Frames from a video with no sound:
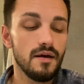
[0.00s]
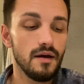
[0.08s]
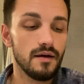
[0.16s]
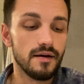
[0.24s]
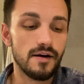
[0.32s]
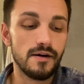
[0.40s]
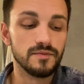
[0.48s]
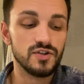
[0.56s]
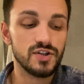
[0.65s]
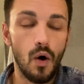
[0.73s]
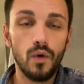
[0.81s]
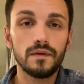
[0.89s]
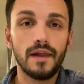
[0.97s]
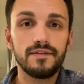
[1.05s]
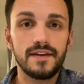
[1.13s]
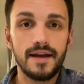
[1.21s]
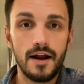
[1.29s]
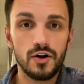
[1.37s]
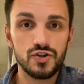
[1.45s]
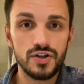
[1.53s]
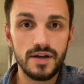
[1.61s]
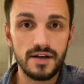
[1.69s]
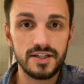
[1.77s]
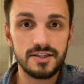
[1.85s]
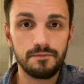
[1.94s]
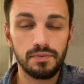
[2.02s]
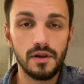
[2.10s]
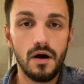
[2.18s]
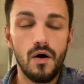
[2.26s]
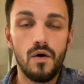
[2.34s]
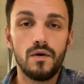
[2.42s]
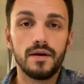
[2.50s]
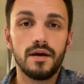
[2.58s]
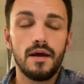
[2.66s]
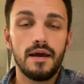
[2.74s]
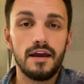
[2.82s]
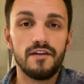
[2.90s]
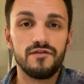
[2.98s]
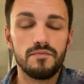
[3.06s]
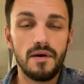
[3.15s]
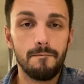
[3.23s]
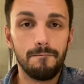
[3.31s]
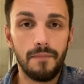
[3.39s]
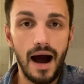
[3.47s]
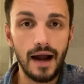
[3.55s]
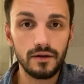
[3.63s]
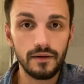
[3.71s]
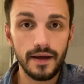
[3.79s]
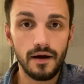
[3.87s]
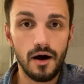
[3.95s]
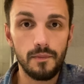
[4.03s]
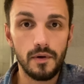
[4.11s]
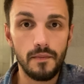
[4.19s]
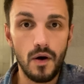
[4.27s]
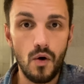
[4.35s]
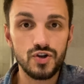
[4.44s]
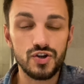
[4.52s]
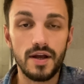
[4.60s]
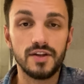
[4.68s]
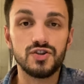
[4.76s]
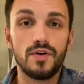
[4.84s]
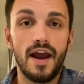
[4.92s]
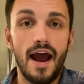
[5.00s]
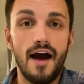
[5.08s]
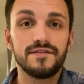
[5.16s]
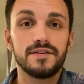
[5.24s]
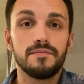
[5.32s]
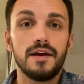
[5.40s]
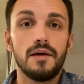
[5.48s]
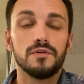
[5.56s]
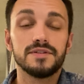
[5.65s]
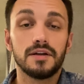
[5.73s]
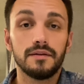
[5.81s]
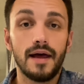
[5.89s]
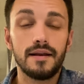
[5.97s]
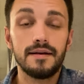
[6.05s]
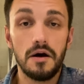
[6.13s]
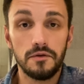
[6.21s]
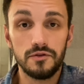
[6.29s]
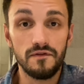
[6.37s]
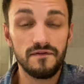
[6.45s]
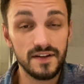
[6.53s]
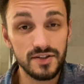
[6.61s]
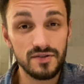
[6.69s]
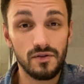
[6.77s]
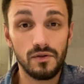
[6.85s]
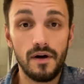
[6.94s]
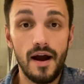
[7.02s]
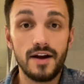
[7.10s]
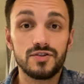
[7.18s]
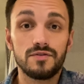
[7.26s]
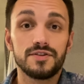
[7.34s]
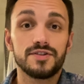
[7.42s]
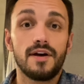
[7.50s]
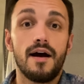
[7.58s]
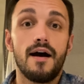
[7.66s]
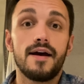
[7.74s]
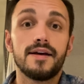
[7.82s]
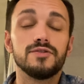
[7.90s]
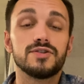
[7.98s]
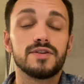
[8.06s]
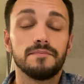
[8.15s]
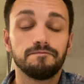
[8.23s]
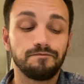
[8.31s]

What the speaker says: Don't let the energy explode if you've been bottling up emotions. You have to be able to let it out through physical exercise,